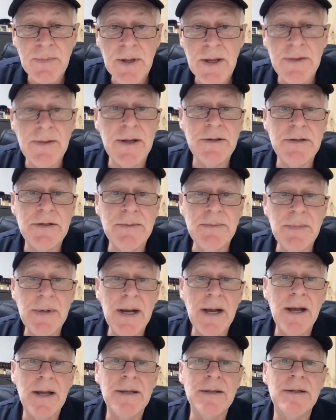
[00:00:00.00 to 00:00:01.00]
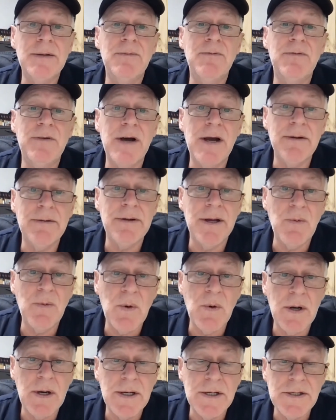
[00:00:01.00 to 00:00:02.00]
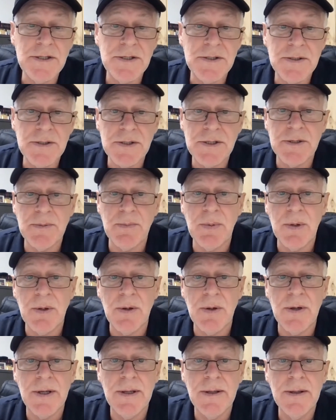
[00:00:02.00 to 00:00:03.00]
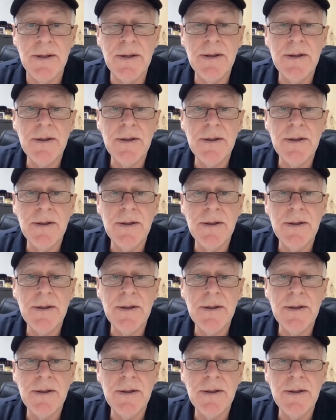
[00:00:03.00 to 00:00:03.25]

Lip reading: and that demand far outweighs the supply